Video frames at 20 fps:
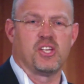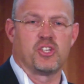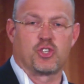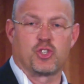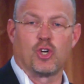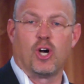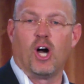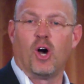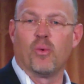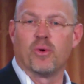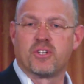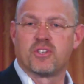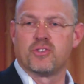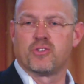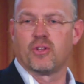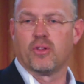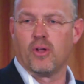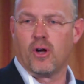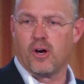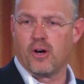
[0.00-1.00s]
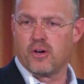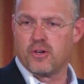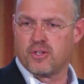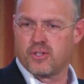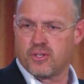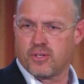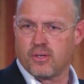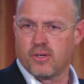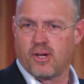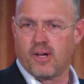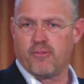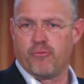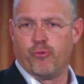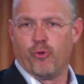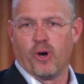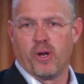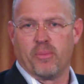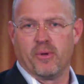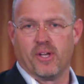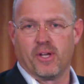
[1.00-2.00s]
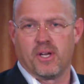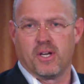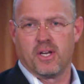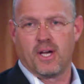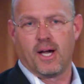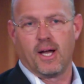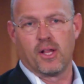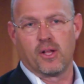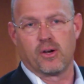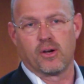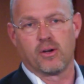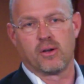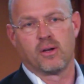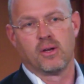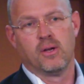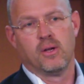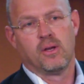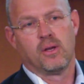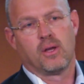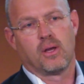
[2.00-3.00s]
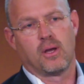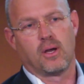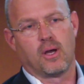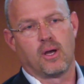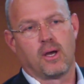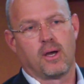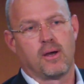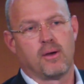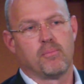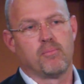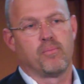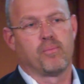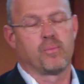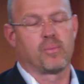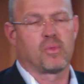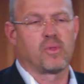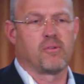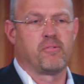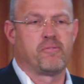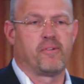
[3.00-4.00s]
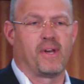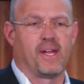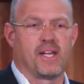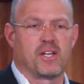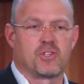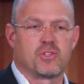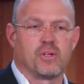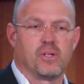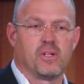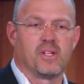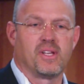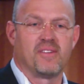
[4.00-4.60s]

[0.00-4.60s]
Shaw, which is a large forty billion dollars um, financial